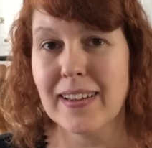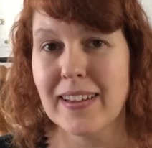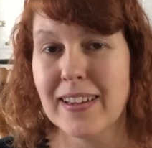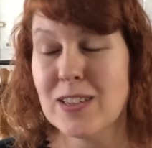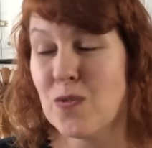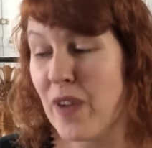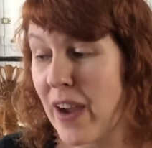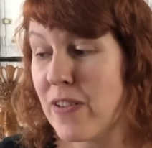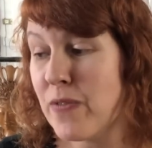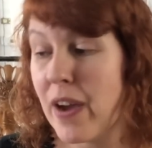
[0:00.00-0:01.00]
it's
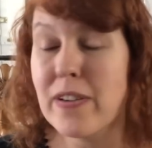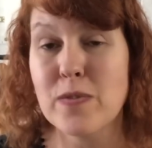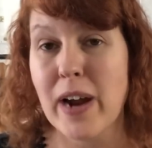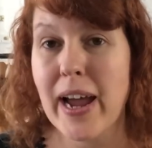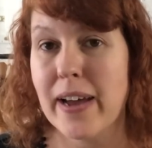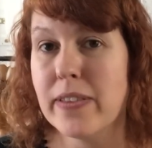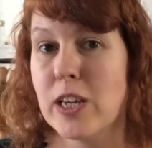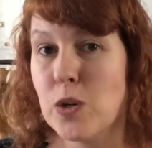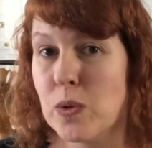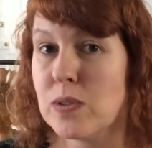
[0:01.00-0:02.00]
very, very rare that
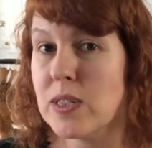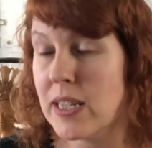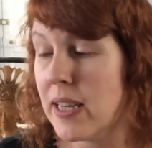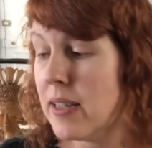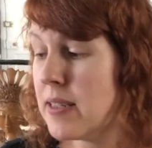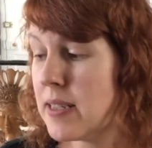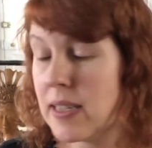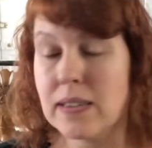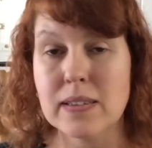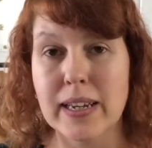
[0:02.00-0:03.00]
you will see it
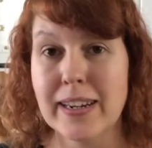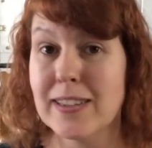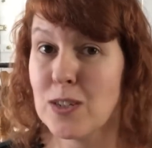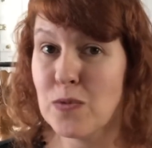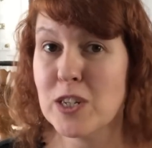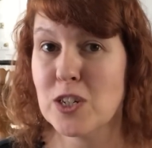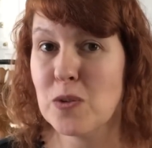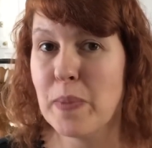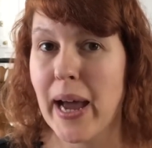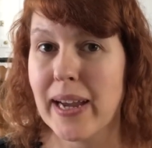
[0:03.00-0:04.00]
still in its original
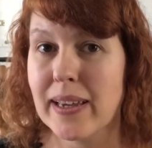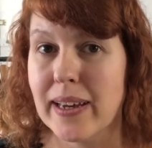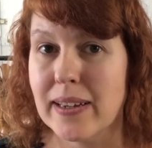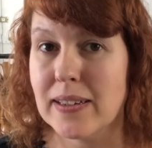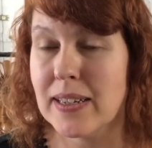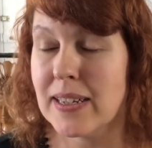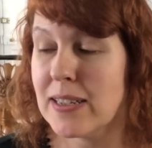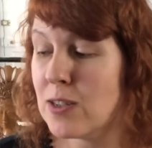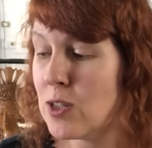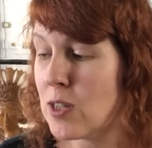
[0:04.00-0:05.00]
packet.
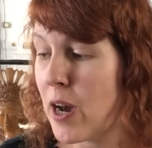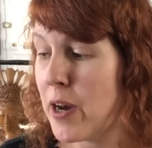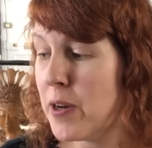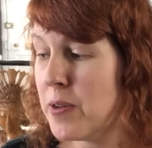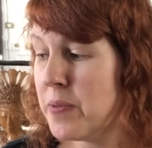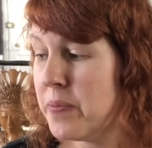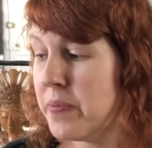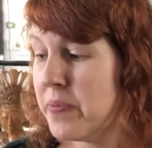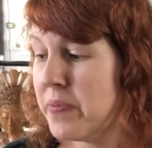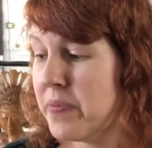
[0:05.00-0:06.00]
So
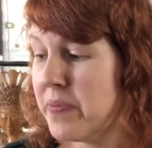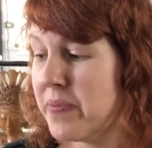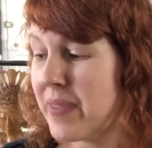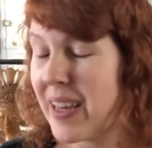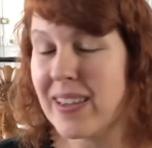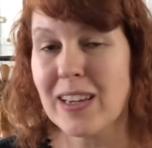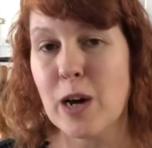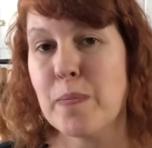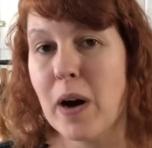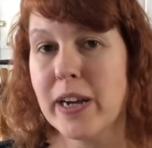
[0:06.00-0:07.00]
I think I
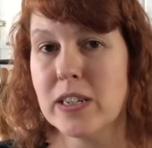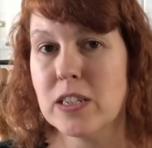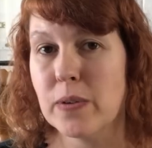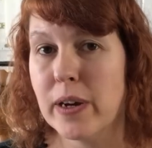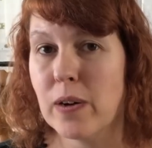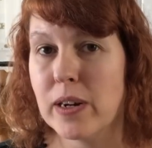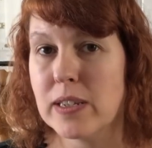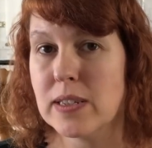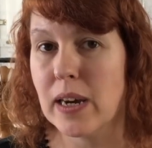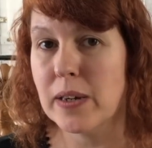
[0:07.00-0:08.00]
might do it on
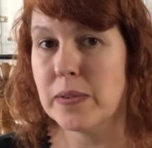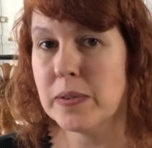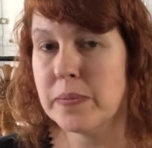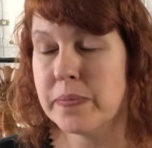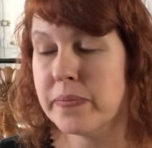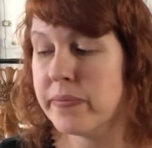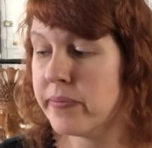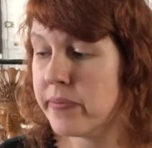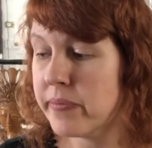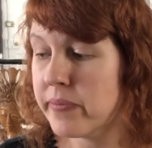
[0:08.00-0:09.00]
its own,
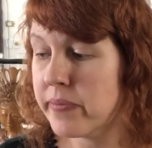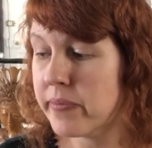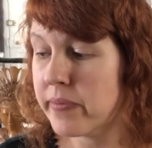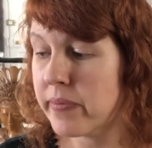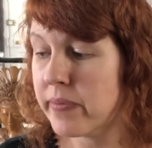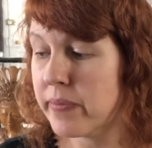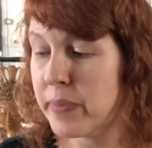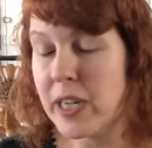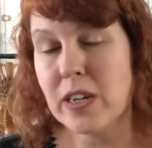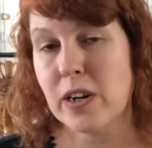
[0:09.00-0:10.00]
but
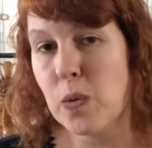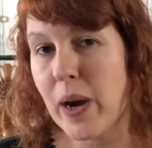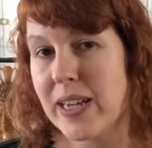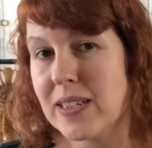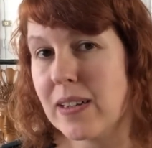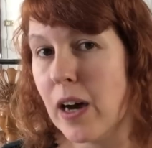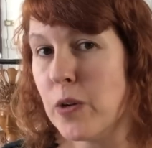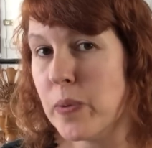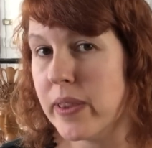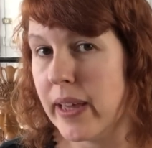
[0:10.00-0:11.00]
I don't know where to go
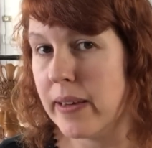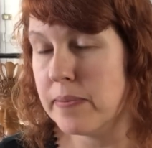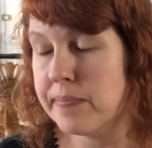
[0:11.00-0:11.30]
with it,